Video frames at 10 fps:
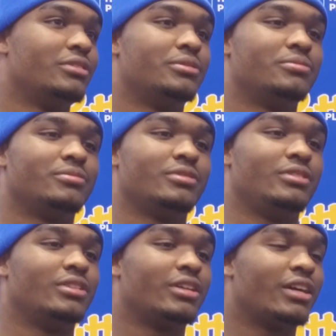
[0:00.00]
Um,
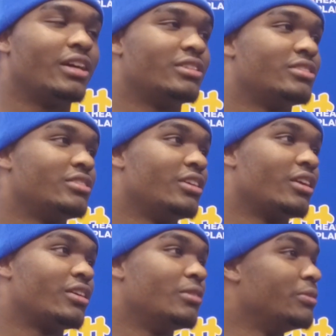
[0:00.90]
young guys that just got
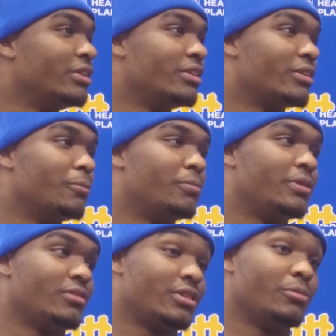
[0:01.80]
to come in and
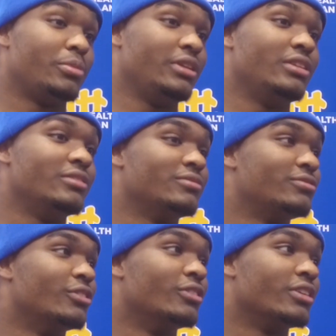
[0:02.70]
compete
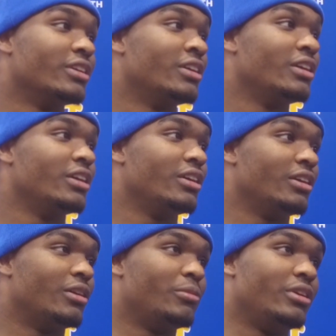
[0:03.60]
for it.
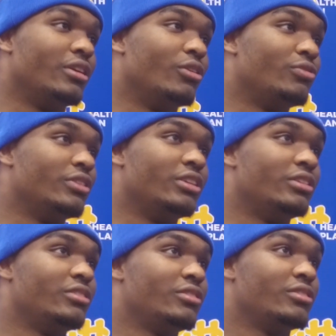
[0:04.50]
I mean,
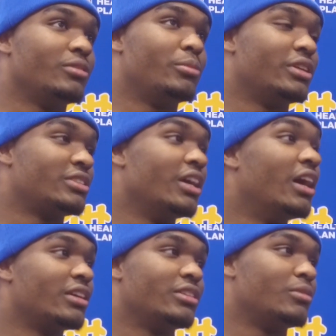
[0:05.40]
hopefully the best
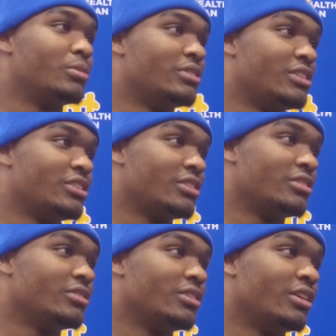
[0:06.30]
guy get the
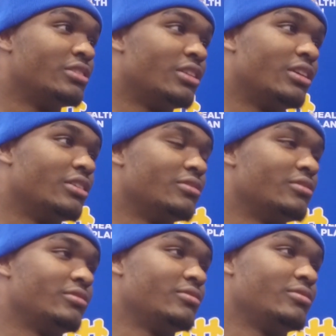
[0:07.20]
position as I
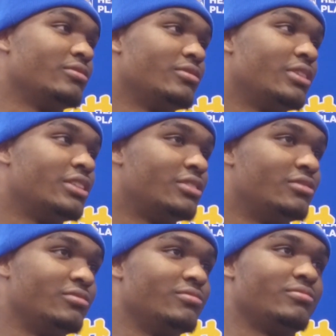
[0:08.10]
as,
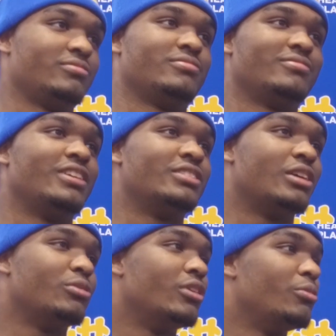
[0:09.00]
as I
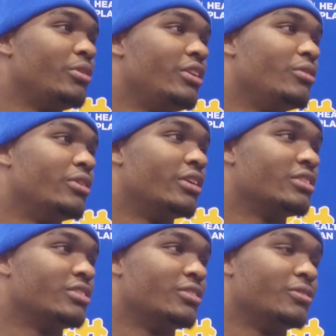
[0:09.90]
would hope anywhere.
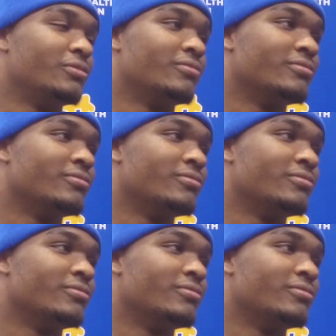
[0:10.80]
So.